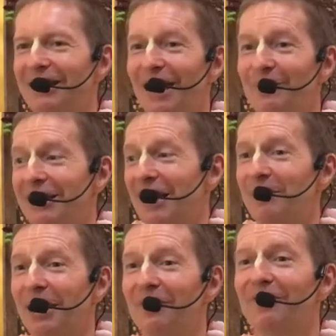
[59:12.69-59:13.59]
That means I
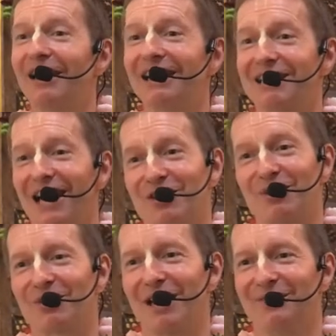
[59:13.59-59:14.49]
become very attached
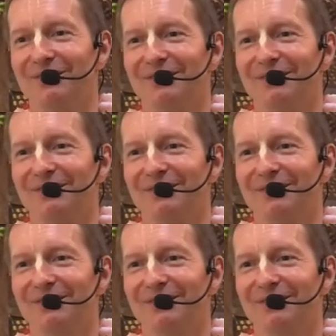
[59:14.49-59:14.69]
to them.